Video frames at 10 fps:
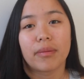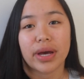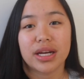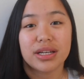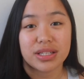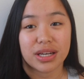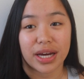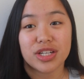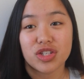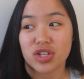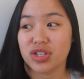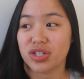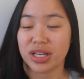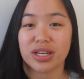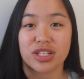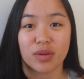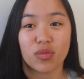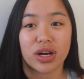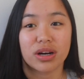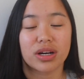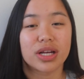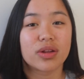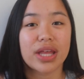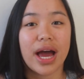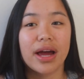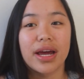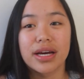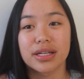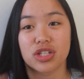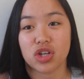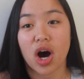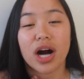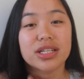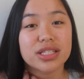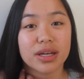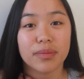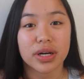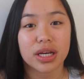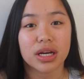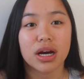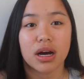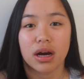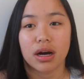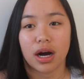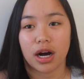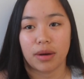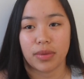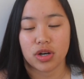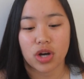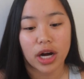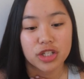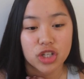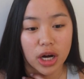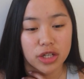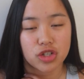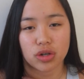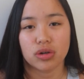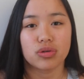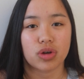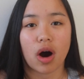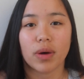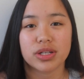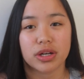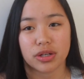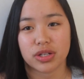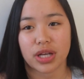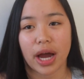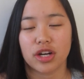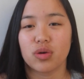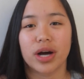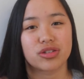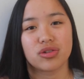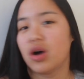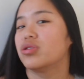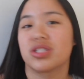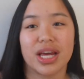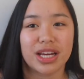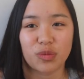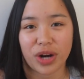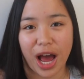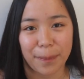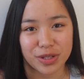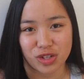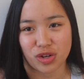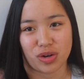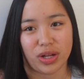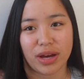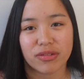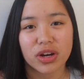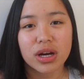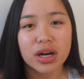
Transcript: It is nice to sit somewhere that and talk to somebody not judged, who's always on your side, who has no stake in what happens in your life.